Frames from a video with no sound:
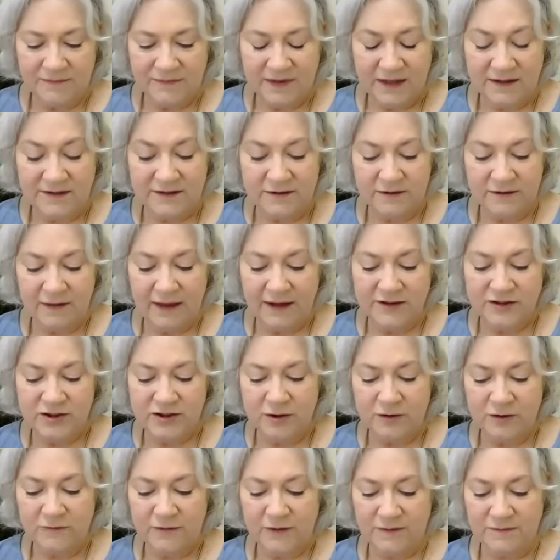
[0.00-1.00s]
until that
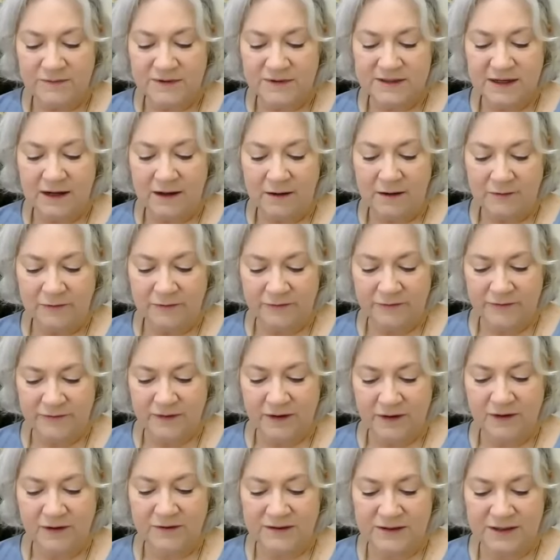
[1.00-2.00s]
Jove himself
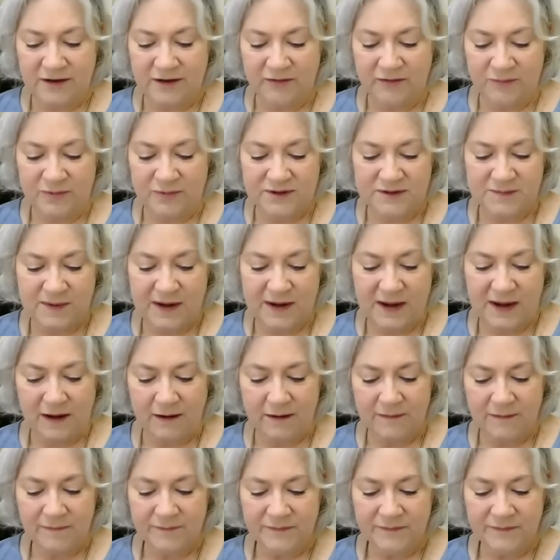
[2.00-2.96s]
herself bespake.